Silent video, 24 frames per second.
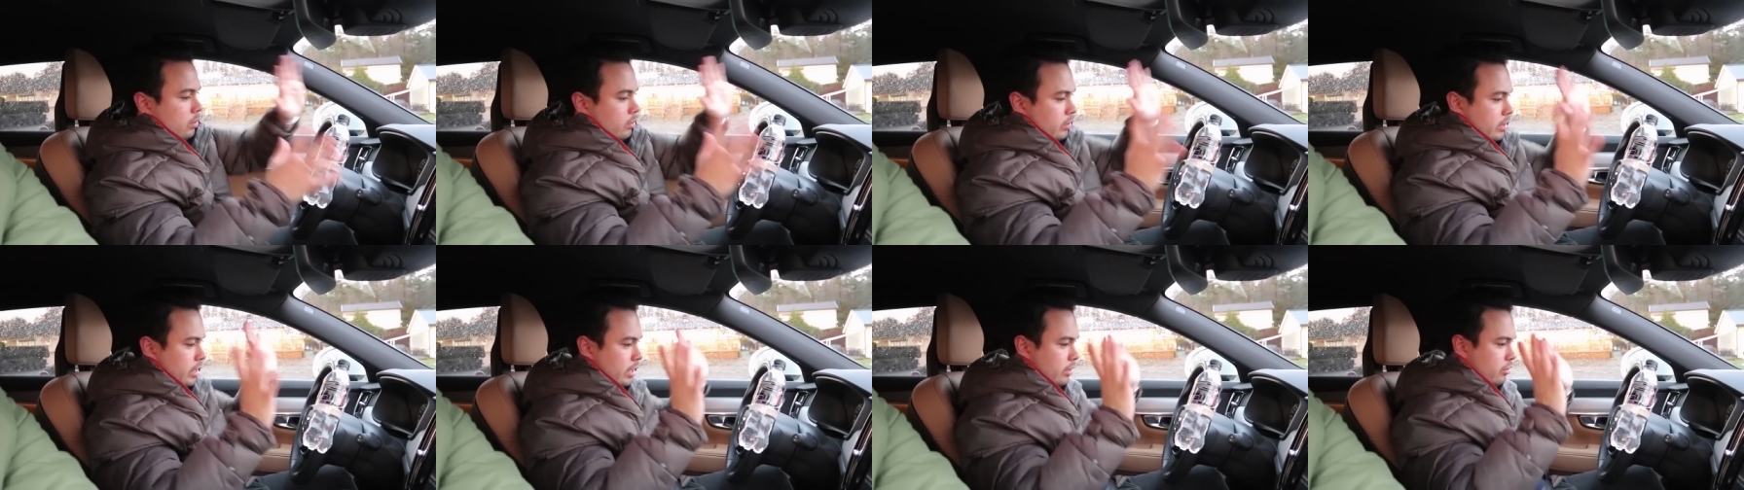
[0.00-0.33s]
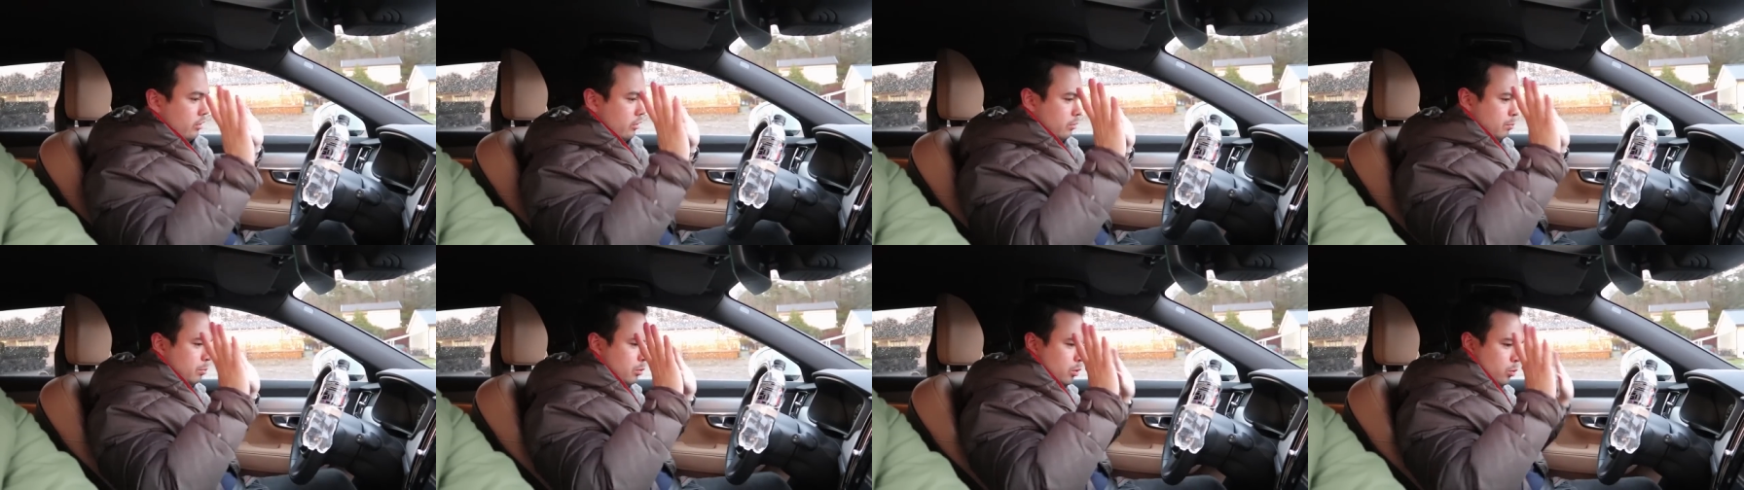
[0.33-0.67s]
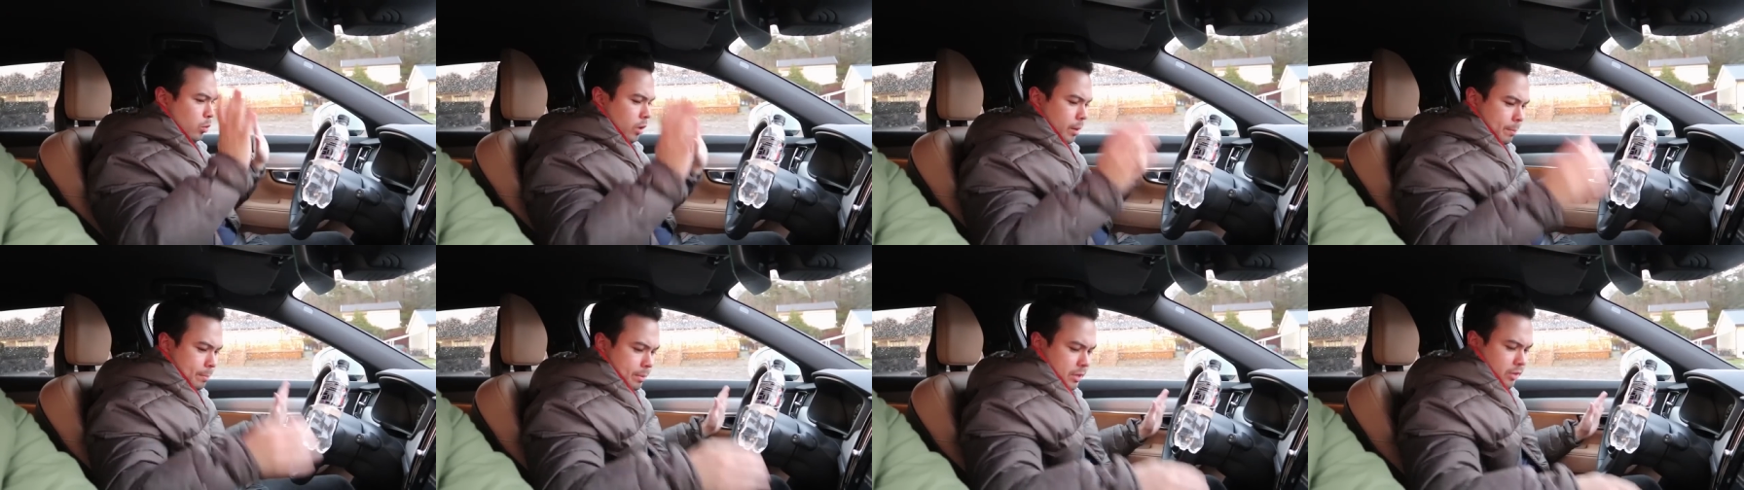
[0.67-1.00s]
Okay, just put
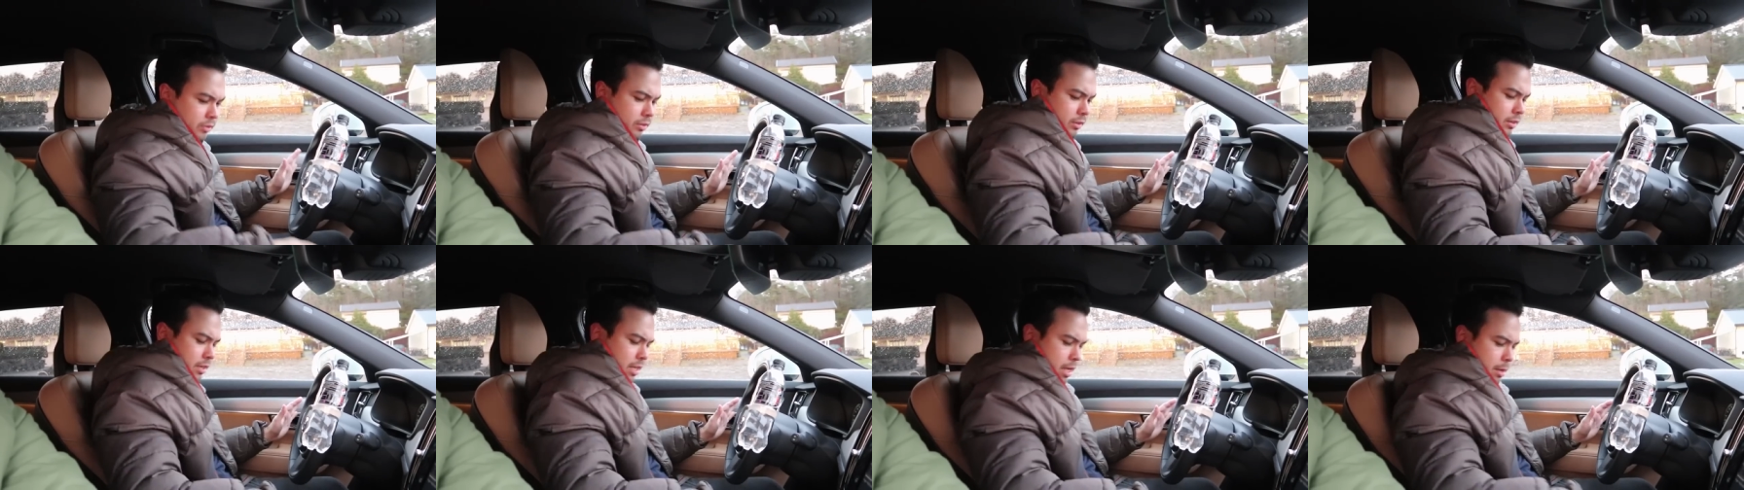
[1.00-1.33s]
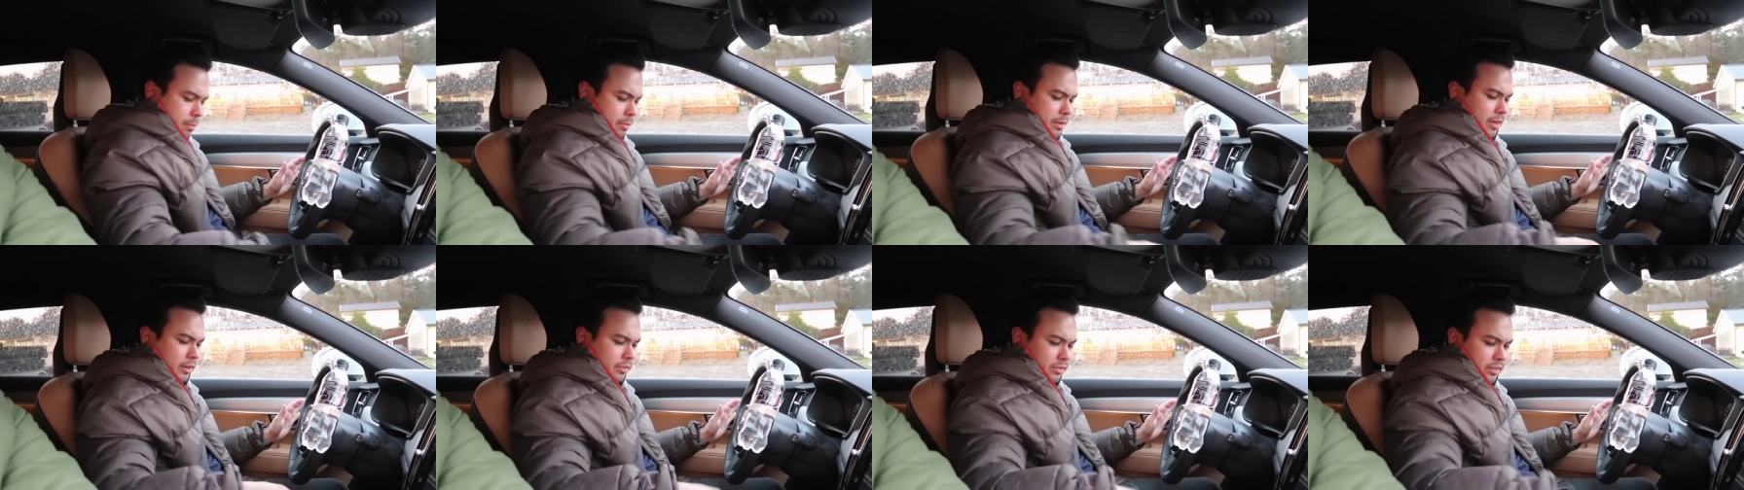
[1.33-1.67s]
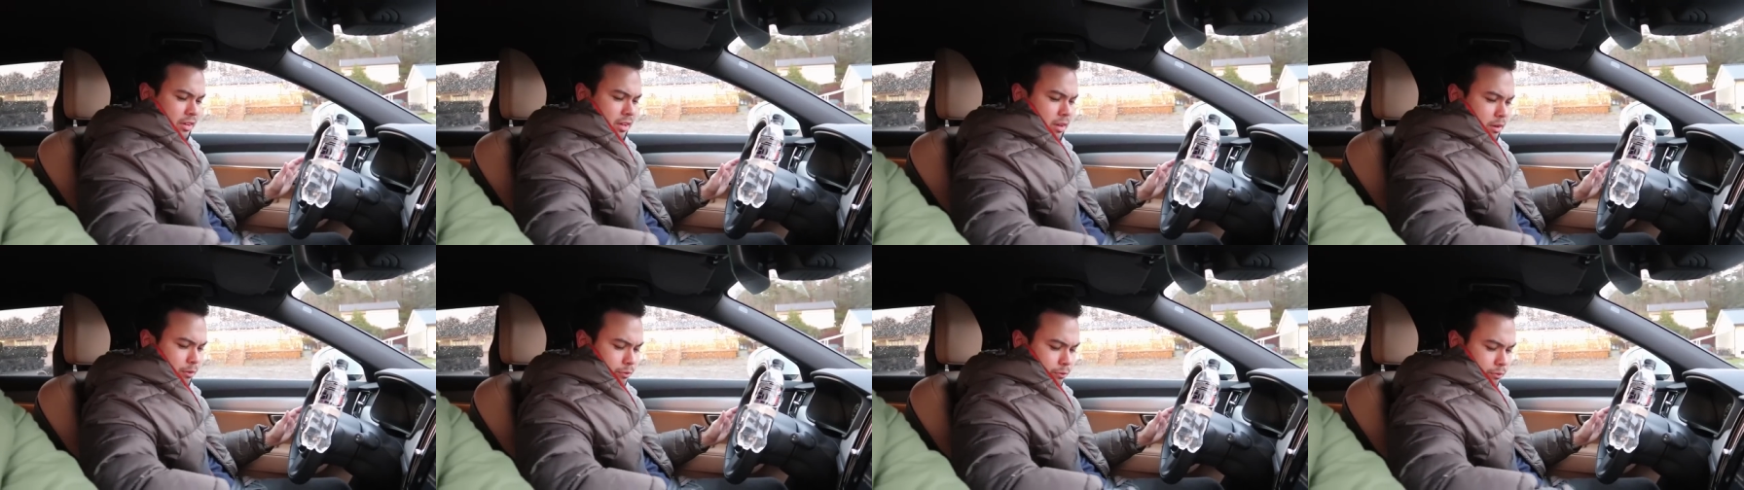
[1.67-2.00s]
one piece of tape, that's
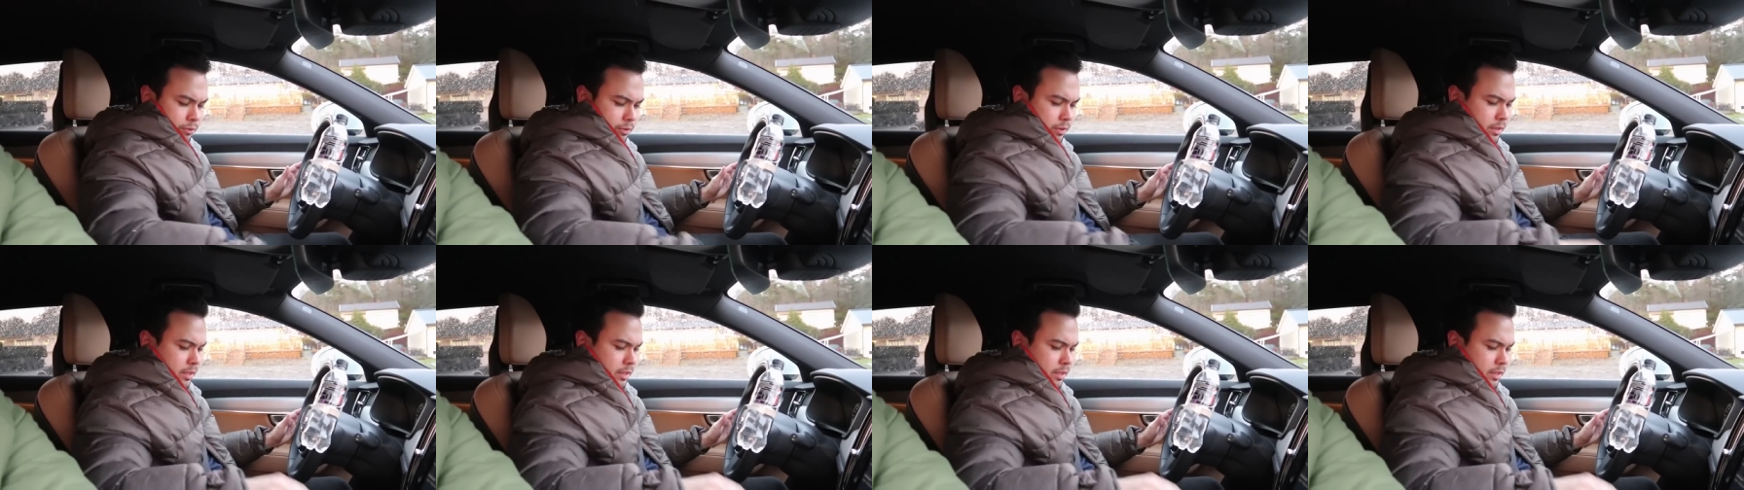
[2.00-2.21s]
enough.